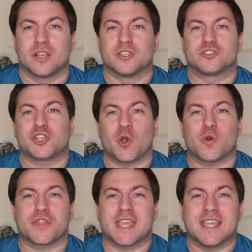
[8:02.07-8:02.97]

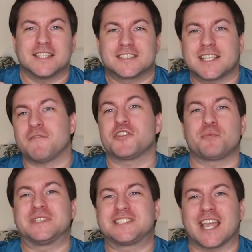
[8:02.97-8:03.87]
So the 7th
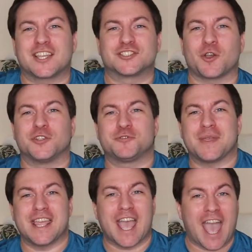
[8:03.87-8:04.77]
mistake is going to
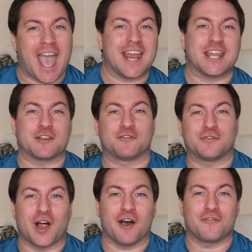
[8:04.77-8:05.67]
be adding
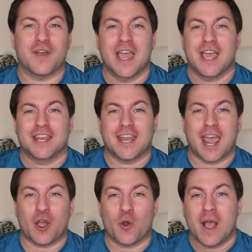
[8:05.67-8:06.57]
fluff.
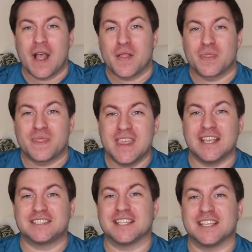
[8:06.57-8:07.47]
Now,
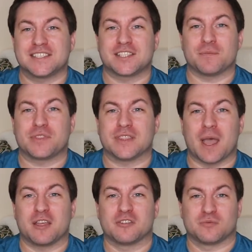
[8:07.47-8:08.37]
this is something
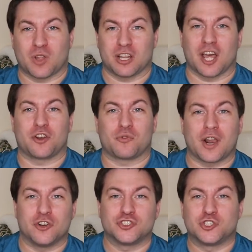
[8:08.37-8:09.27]
that a lot of
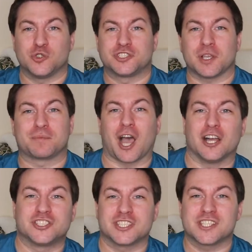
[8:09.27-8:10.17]
writers do
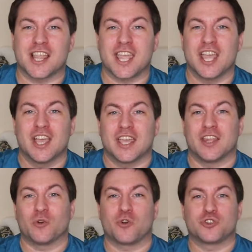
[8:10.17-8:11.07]
subconsciously in
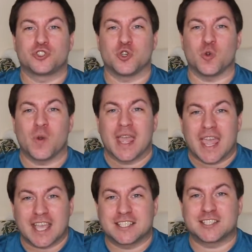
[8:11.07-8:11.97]
order to
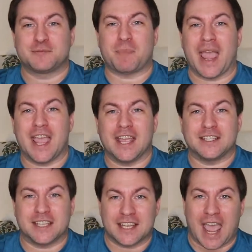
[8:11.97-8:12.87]

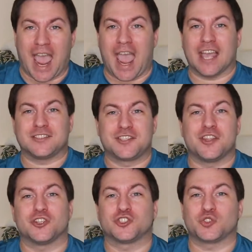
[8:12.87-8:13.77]
expand and add to
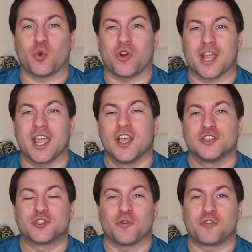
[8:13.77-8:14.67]
their story.
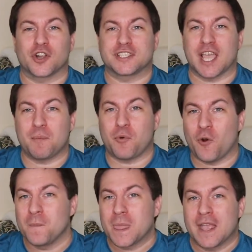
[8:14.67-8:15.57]
So for
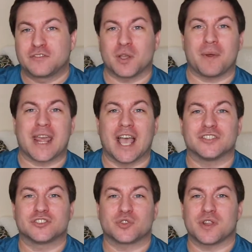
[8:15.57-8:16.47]
example, if somebody
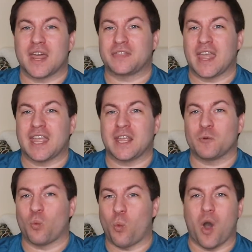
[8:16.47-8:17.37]
has a story that they
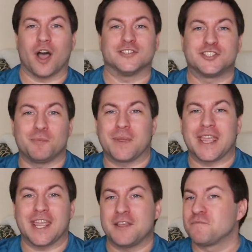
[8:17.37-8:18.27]
want to
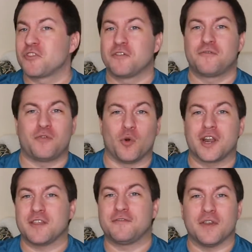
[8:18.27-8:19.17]
be
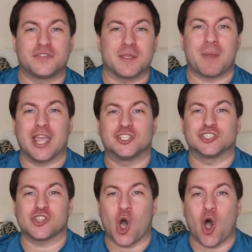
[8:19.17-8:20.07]
40, 50
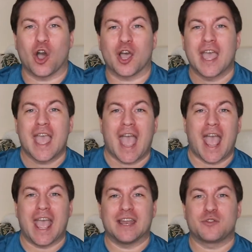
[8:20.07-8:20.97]
pages long,
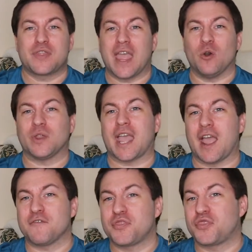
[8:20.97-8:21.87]
and they only
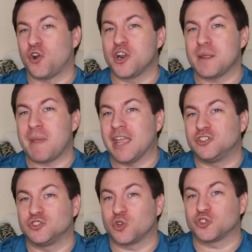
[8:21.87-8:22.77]
have 30
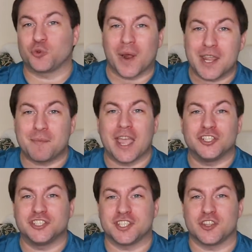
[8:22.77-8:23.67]
pages or 20
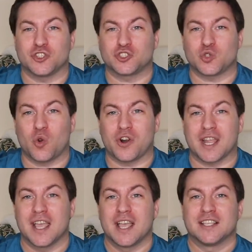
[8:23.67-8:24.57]
pages in their story,
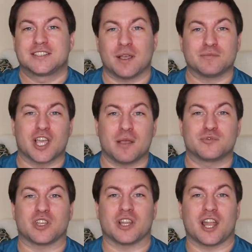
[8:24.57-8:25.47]

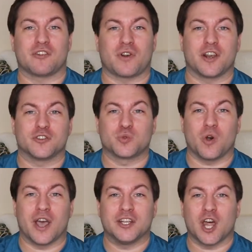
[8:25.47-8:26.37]
sometimes a lot of writers
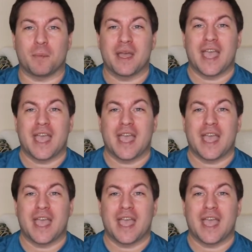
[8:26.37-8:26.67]
will end up